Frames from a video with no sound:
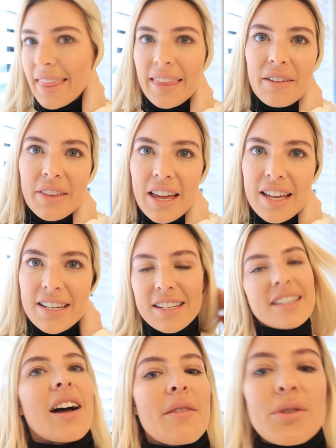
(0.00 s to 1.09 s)
Love that.
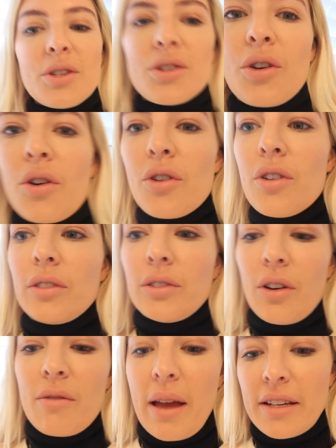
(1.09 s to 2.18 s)
I'm so
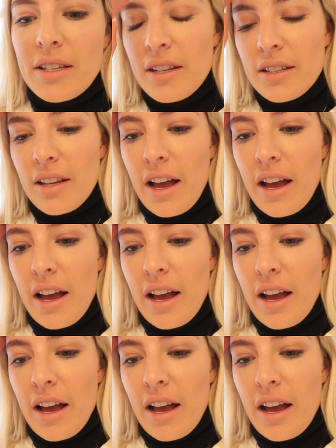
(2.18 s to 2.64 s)
low maintenance.